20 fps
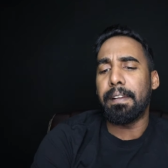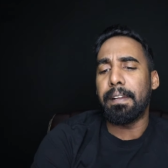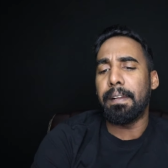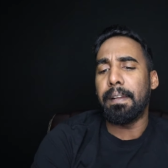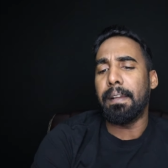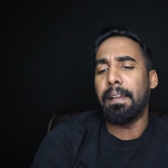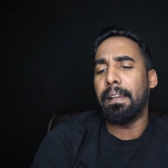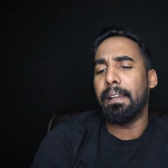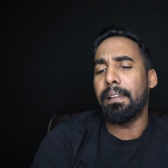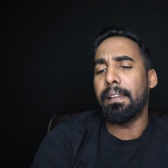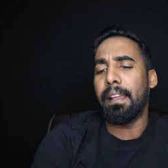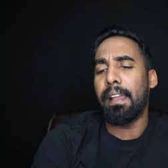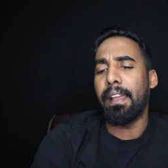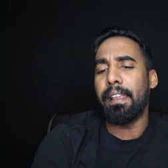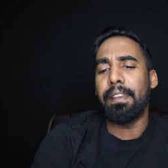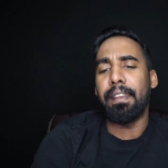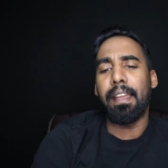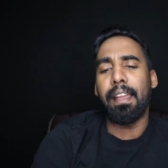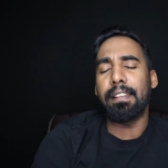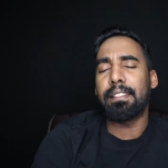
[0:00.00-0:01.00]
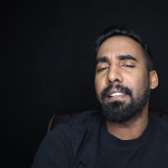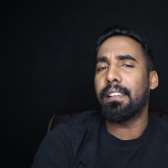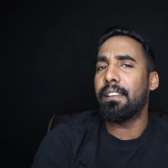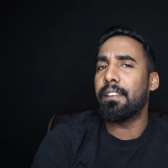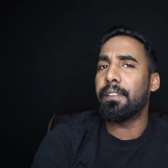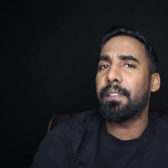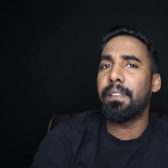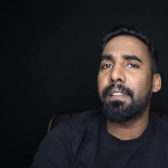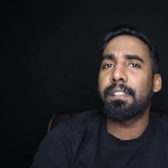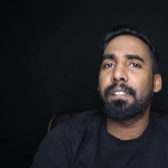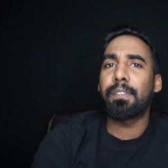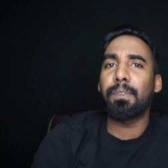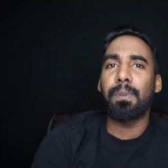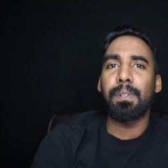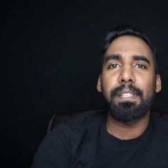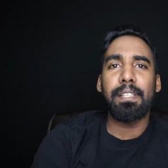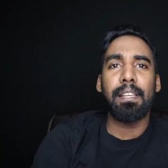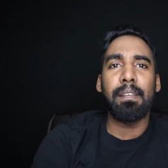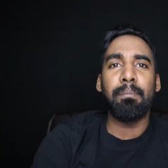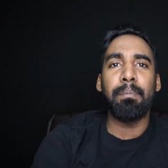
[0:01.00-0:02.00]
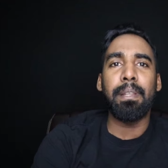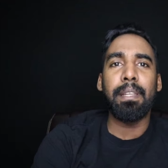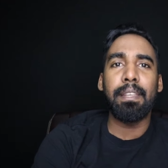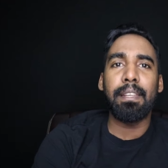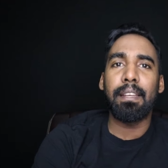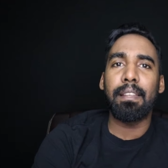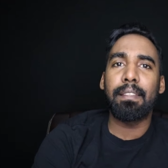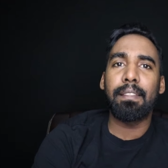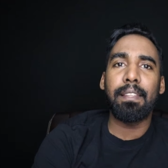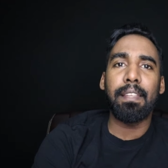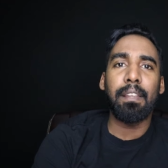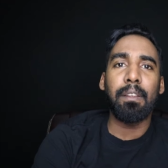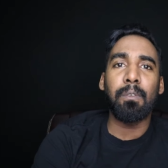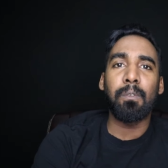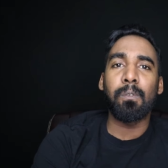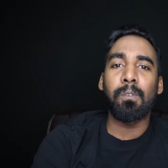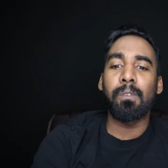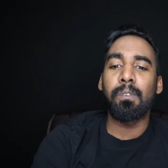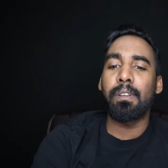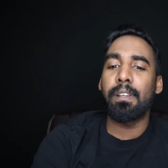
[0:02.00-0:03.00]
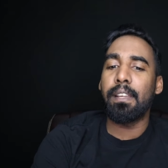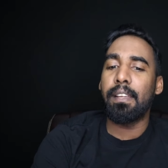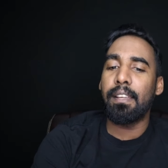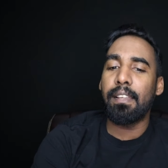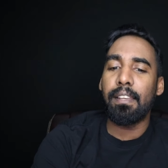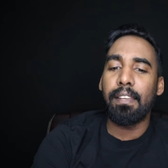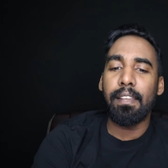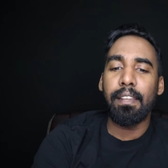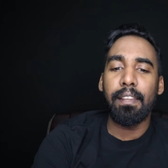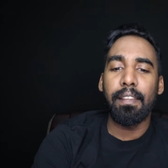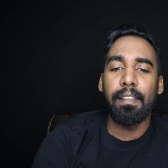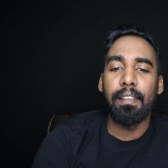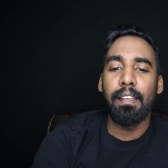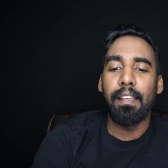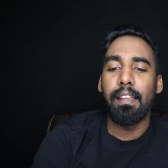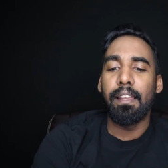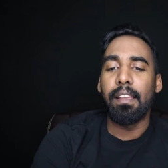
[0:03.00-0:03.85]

Uh, and I tell you, this social media thing really